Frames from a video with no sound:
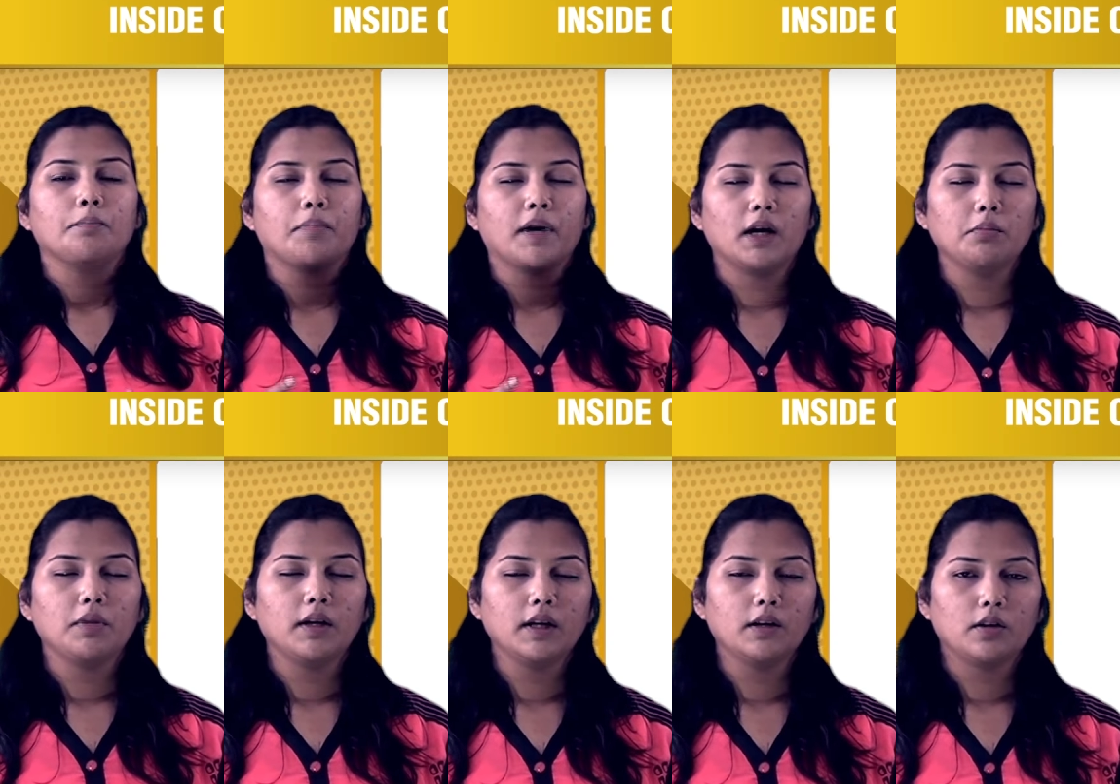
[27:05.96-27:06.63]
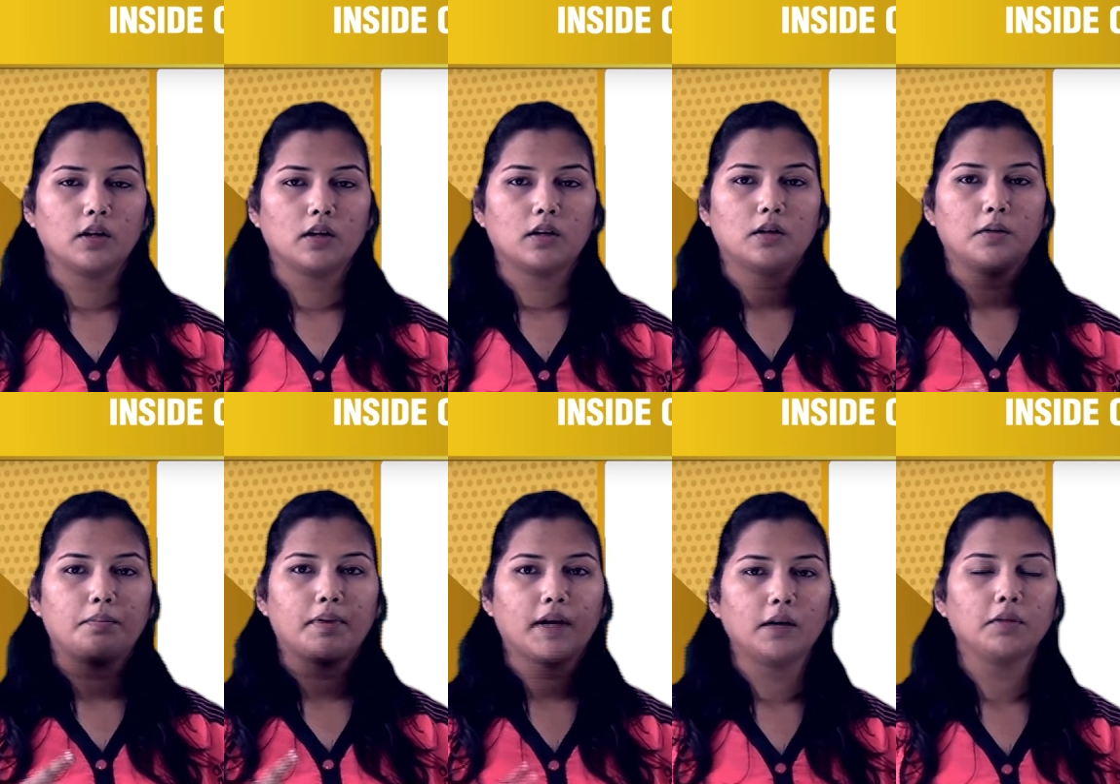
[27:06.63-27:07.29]
Primary
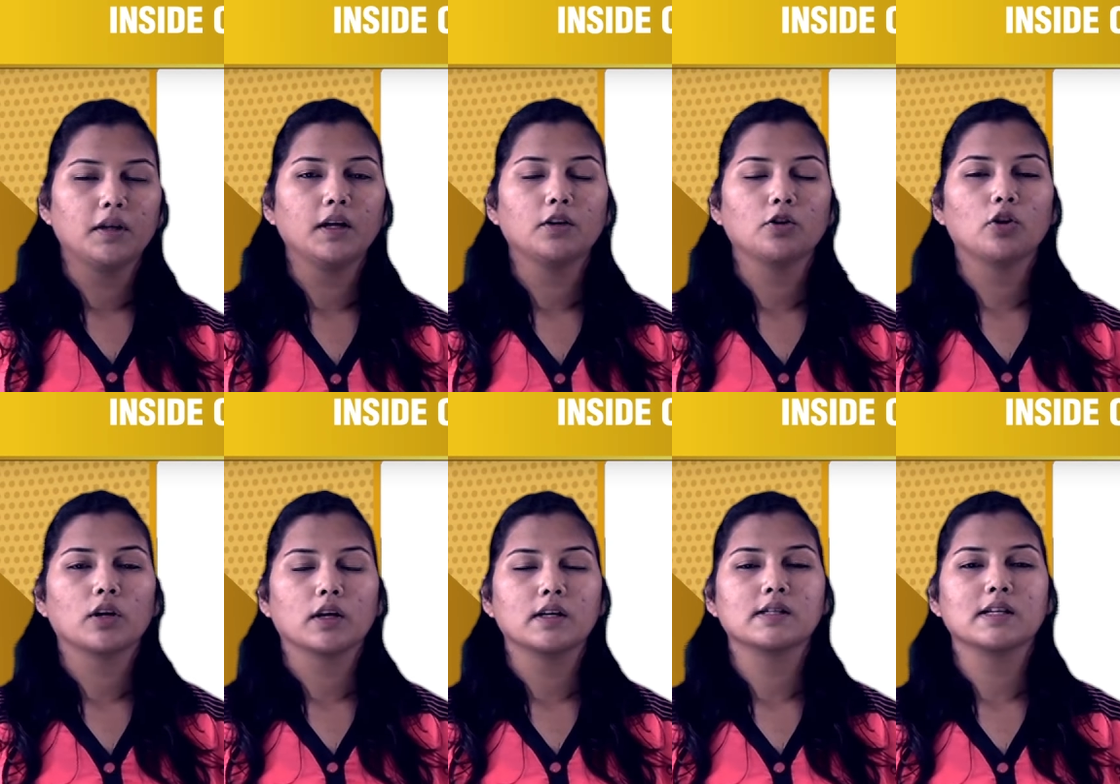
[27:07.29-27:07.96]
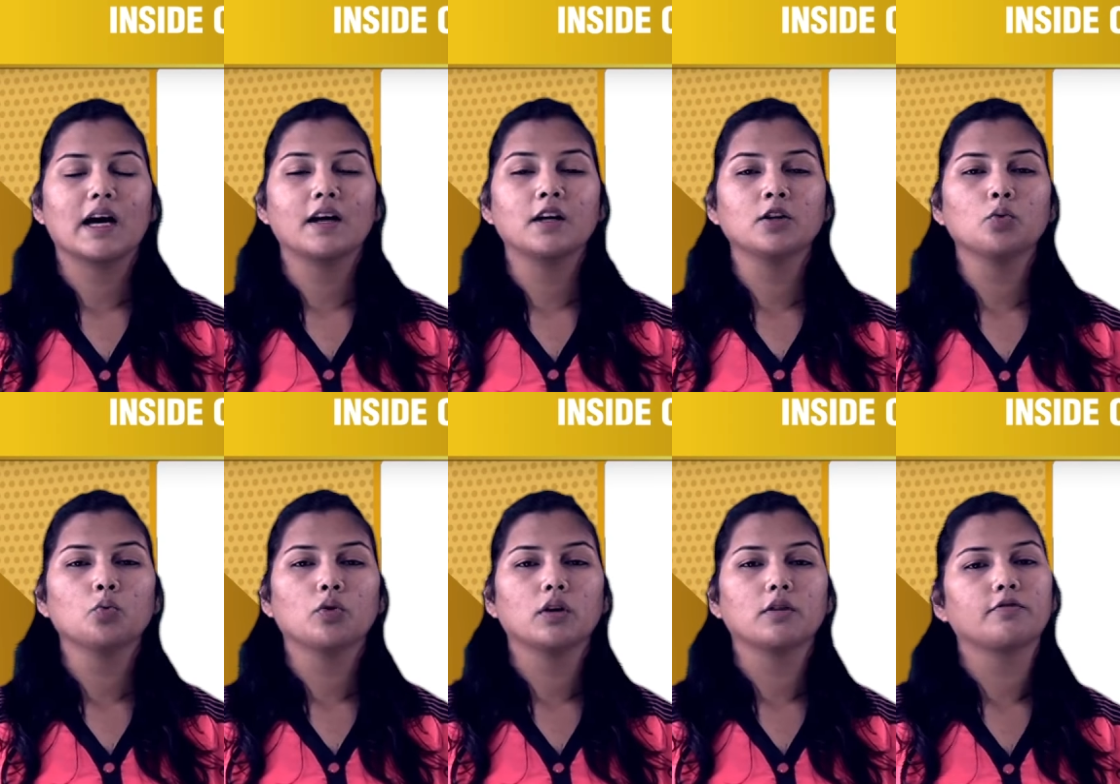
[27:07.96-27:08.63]
rock is another
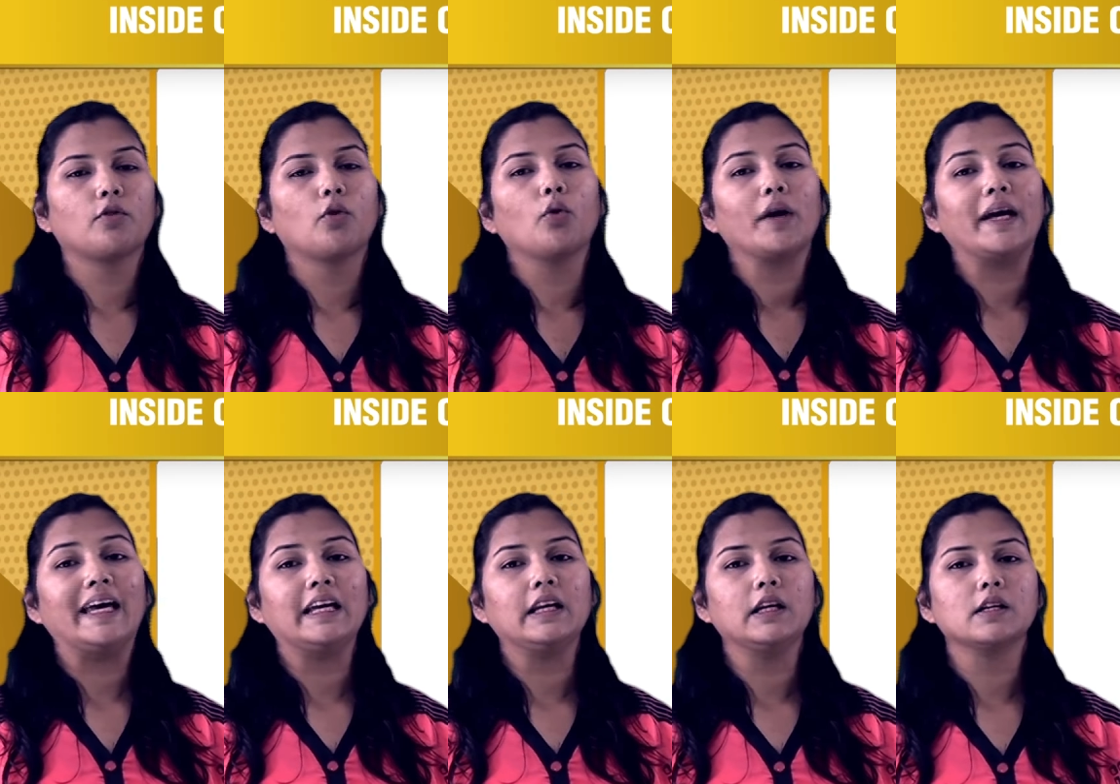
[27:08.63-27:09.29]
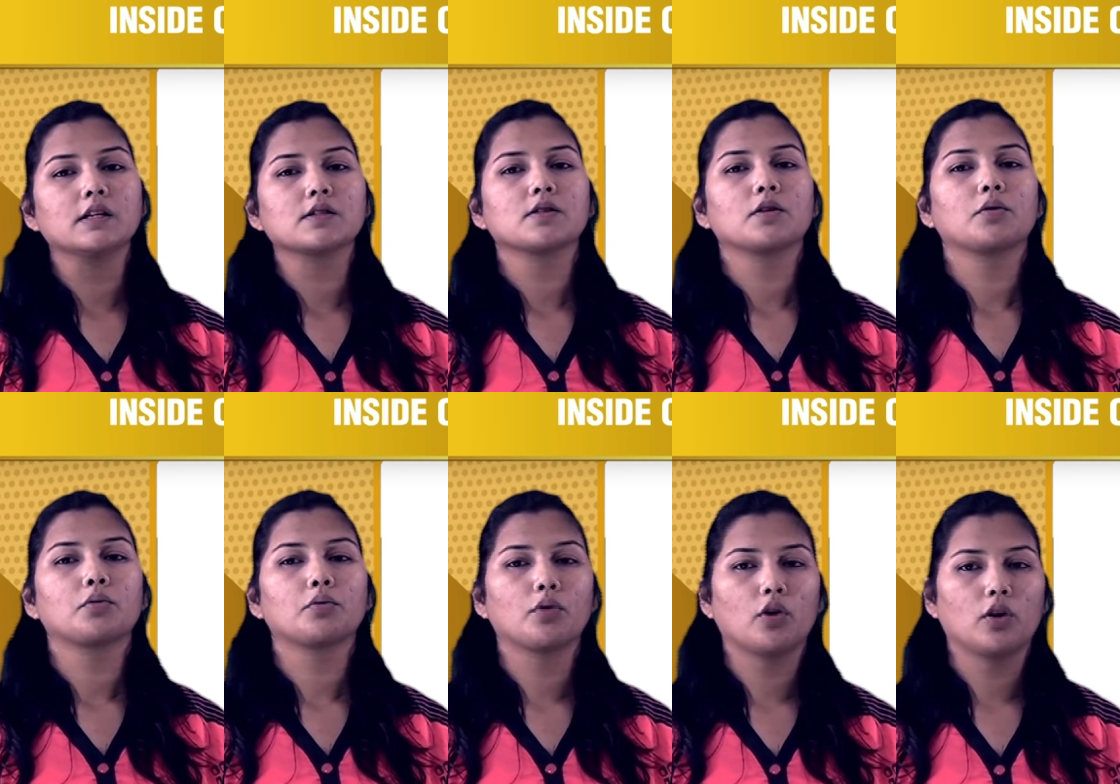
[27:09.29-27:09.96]
word for igneous
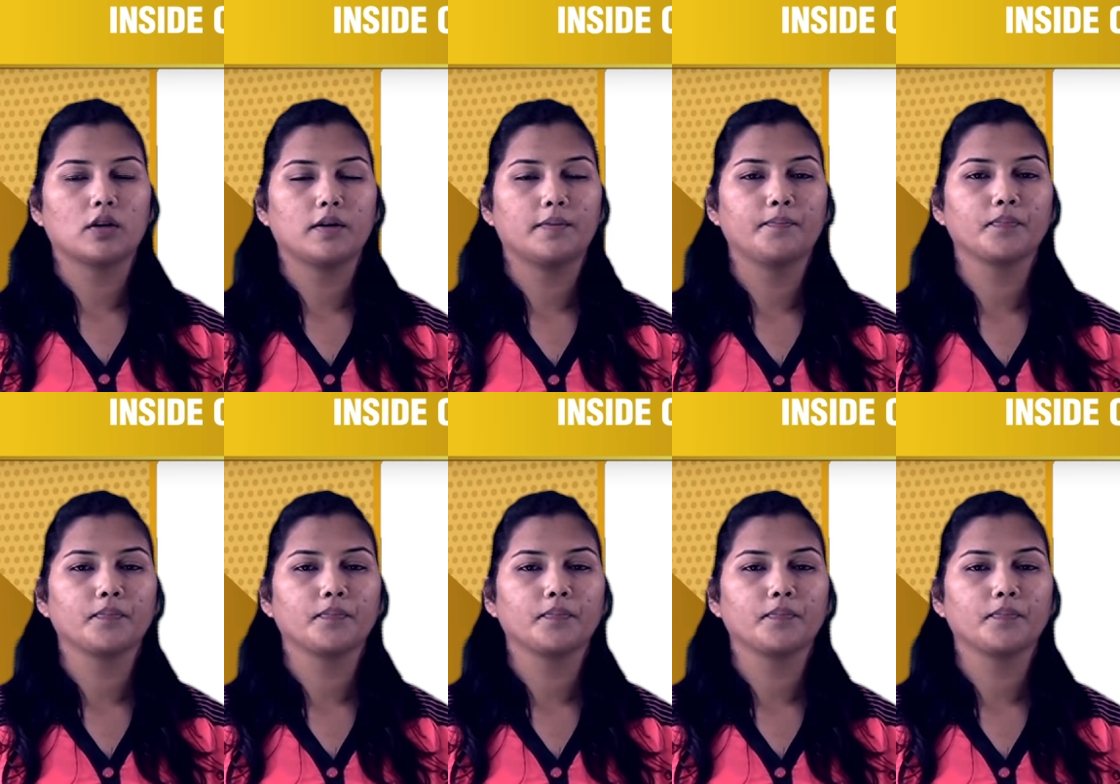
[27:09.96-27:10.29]
rock.